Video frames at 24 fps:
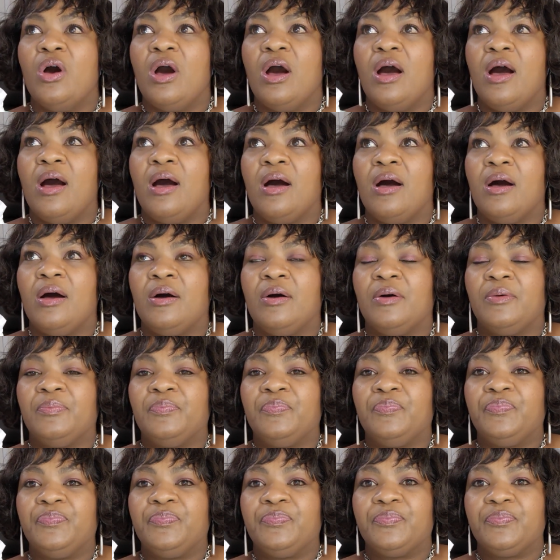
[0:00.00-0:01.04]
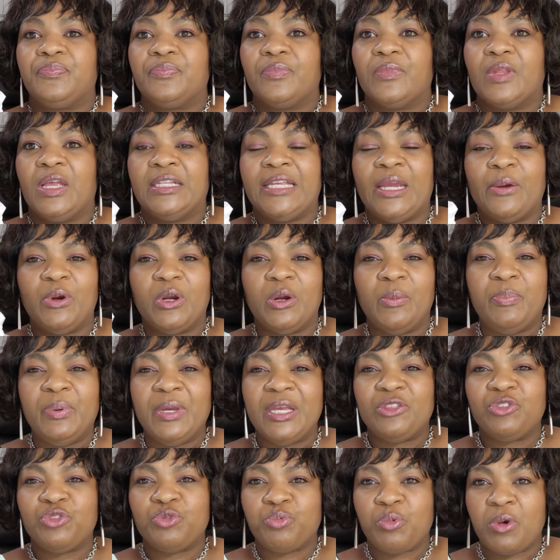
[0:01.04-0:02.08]
they were a
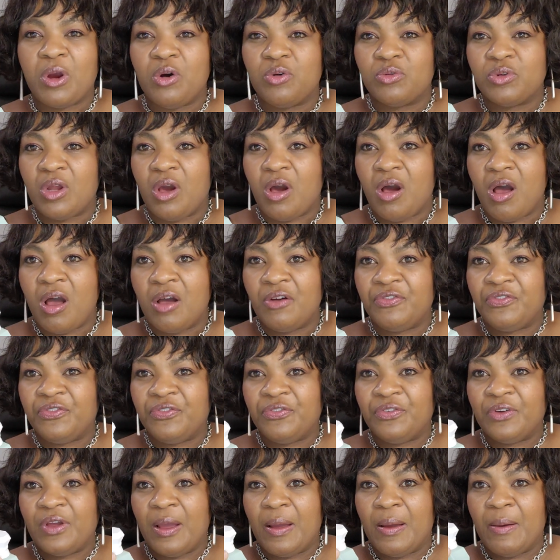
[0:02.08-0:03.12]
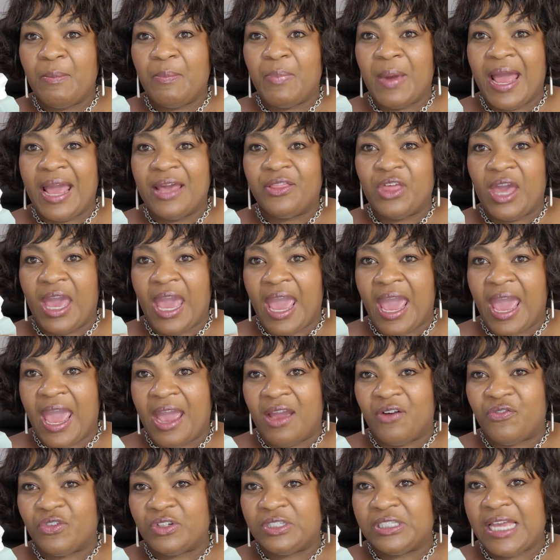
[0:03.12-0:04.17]
bit thrown off by the
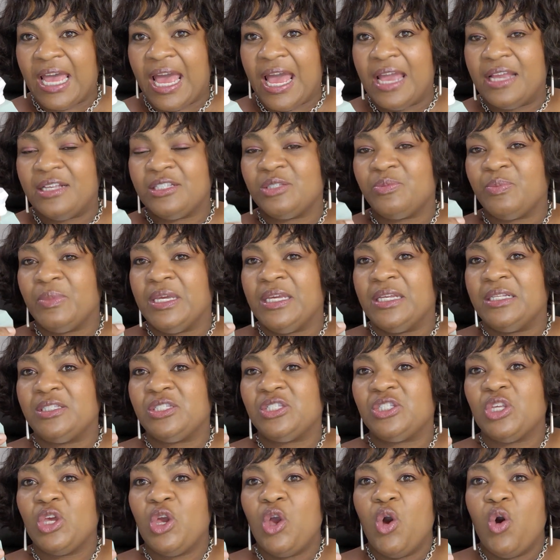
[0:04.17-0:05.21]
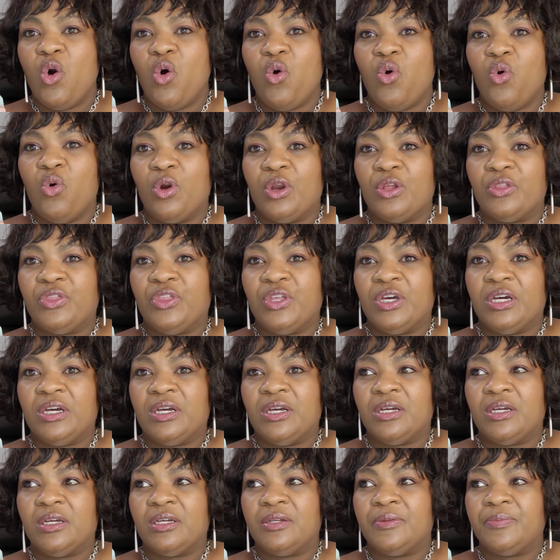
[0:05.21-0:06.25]
advertisements or
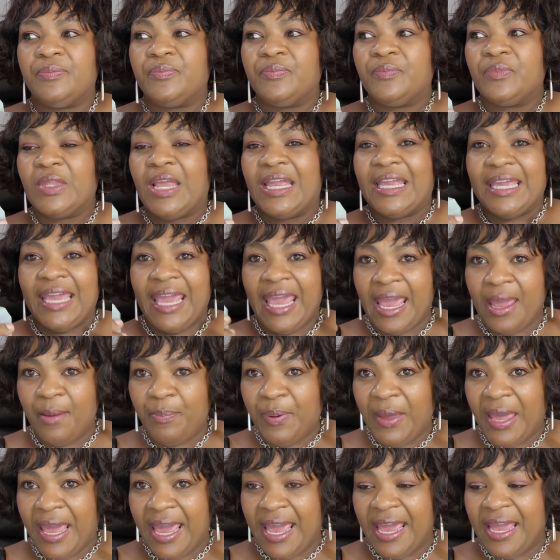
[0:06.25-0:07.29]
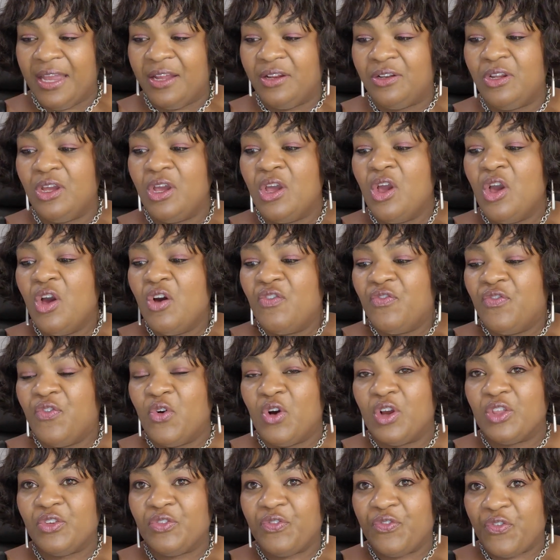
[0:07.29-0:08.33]
the campaign
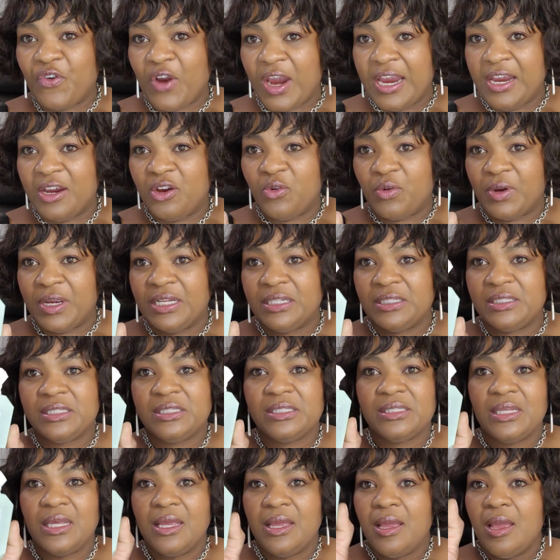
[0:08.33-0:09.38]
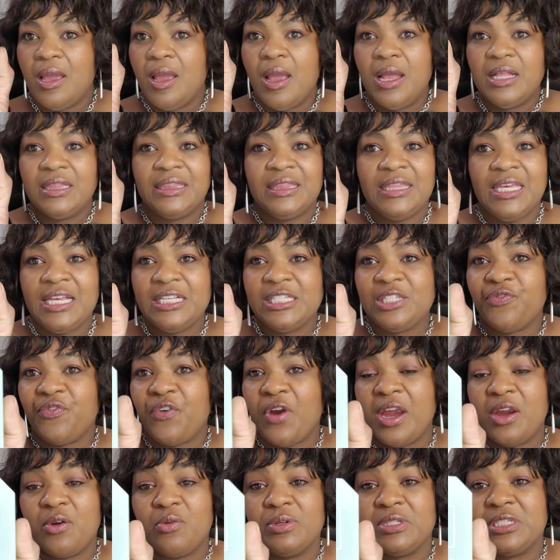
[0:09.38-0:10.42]
for the fragrance. This
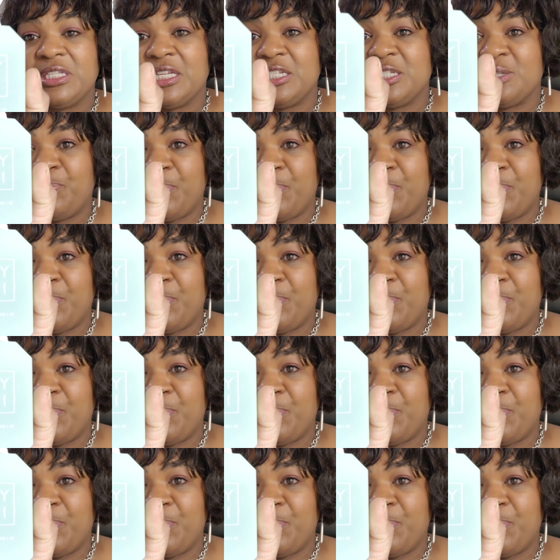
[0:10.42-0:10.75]
fragrance is